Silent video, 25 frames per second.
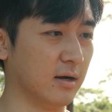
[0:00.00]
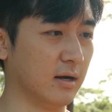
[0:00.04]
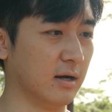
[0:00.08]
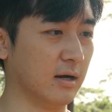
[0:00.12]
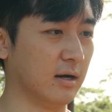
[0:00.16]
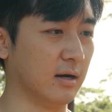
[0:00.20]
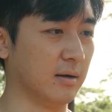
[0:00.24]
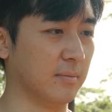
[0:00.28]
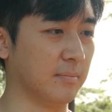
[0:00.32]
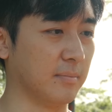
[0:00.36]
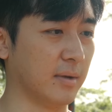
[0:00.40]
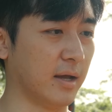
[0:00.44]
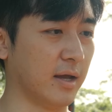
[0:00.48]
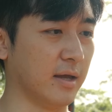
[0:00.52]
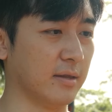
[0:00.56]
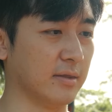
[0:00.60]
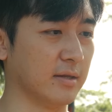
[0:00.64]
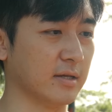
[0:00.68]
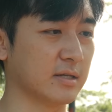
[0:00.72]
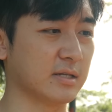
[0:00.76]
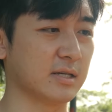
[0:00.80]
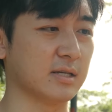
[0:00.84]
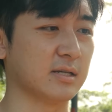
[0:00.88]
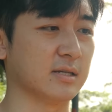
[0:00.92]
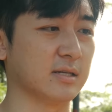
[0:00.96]
Um, and
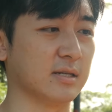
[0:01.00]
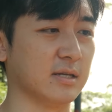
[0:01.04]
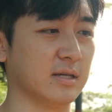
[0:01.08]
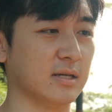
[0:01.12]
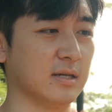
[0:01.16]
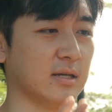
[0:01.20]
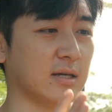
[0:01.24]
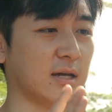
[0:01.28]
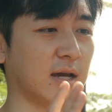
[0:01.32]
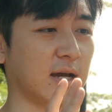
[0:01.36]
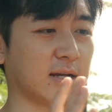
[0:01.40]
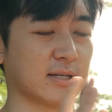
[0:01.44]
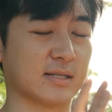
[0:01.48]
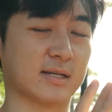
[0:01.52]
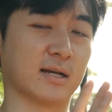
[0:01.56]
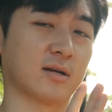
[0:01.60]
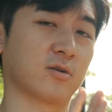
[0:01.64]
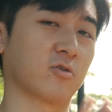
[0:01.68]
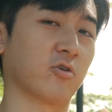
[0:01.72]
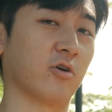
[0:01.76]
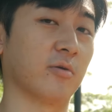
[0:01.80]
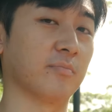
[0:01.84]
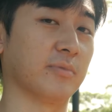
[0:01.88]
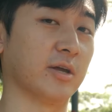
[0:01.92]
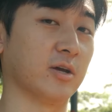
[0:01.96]
this is the
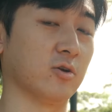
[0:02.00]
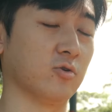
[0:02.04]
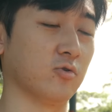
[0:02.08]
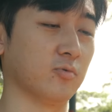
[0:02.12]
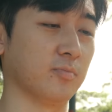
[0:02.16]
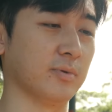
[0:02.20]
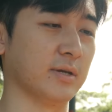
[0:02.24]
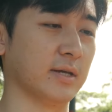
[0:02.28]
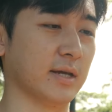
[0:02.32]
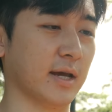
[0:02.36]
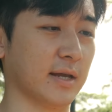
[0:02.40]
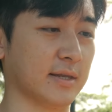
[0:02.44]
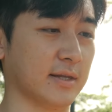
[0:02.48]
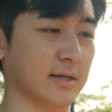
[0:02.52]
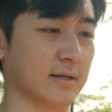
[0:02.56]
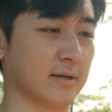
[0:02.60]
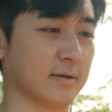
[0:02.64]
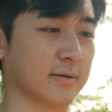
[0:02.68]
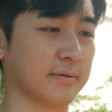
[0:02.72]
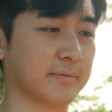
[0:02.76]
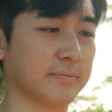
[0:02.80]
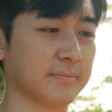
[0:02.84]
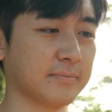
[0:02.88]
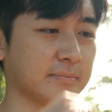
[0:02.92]
exact crop that you'll be getting.